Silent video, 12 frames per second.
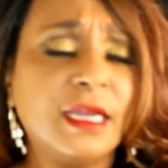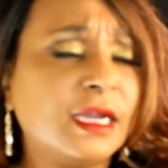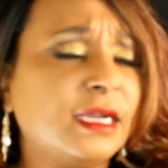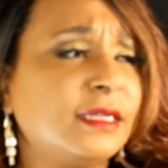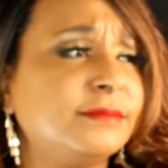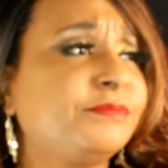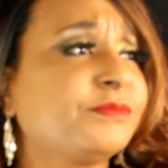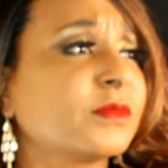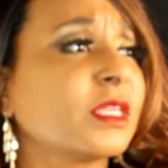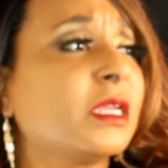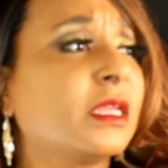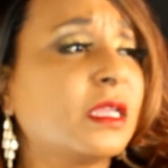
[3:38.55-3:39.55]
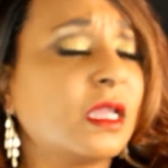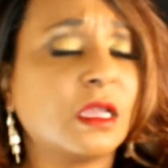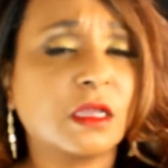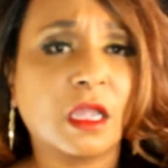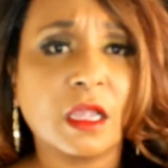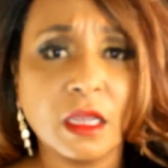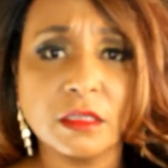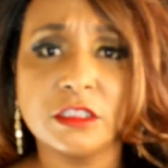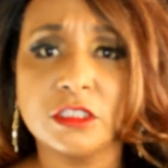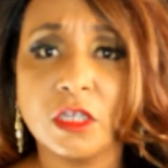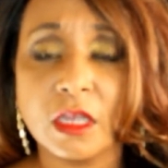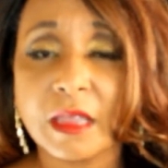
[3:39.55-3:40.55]

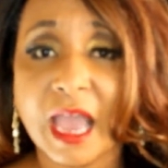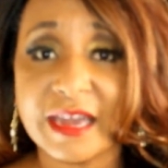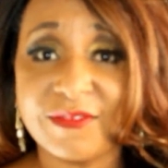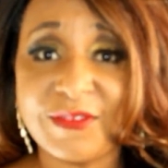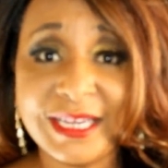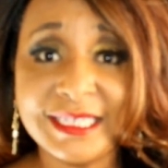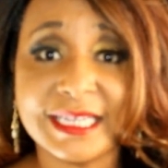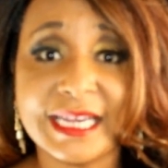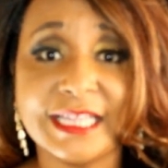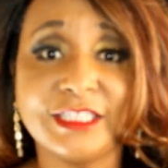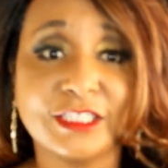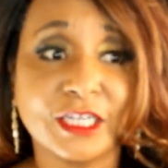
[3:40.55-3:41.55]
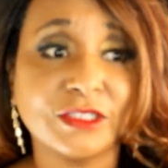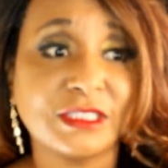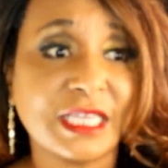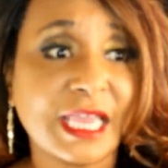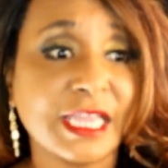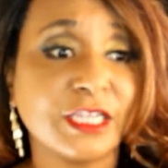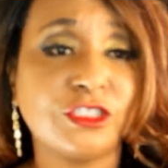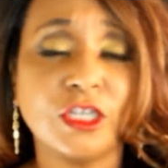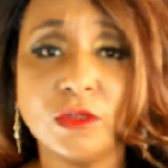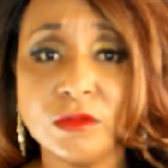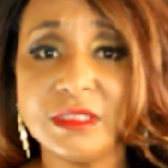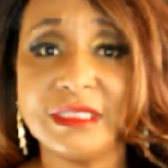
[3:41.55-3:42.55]
got offended and starts saying,
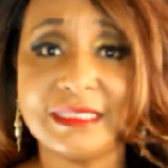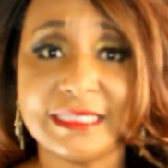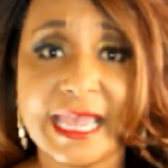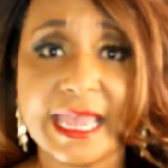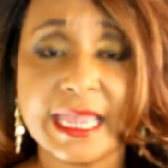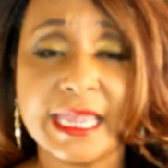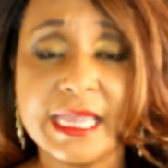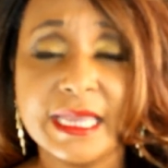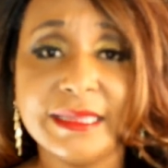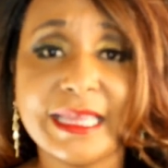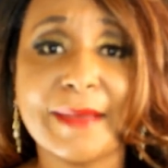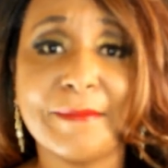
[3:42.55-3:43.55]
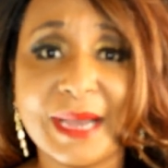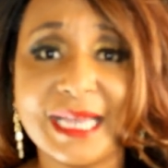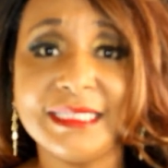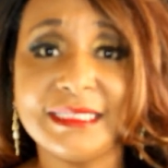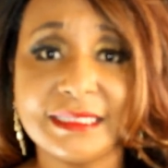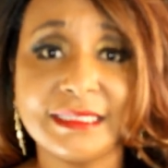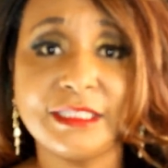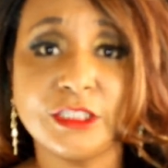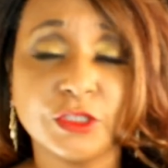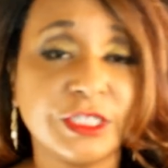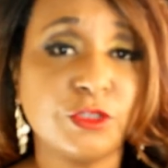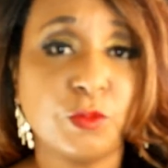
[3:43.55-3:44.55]
don't say that my
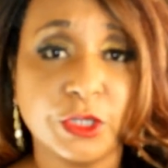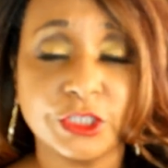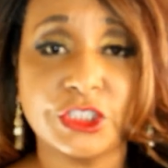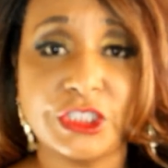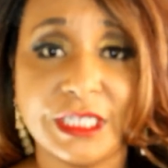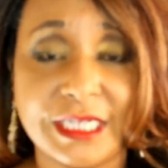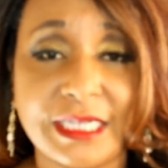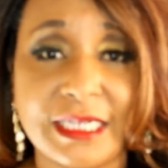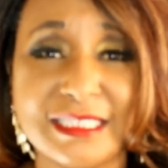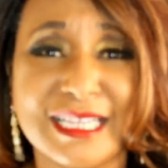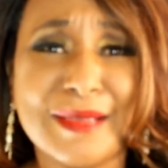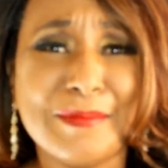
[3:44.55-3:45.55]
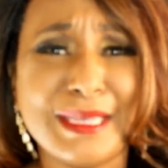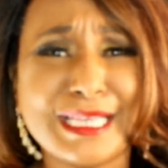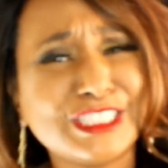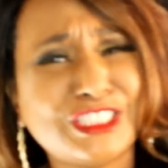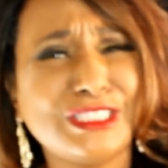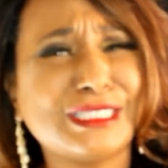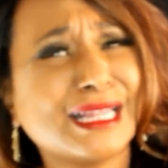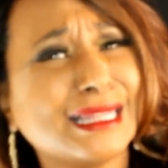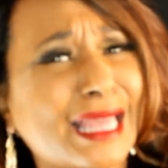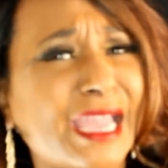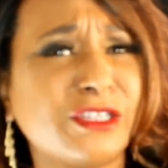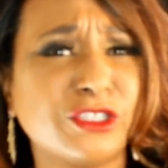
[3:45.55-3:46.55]
sister is where she is because she's a
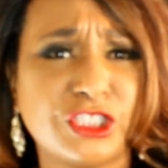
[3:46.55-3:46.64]
lighter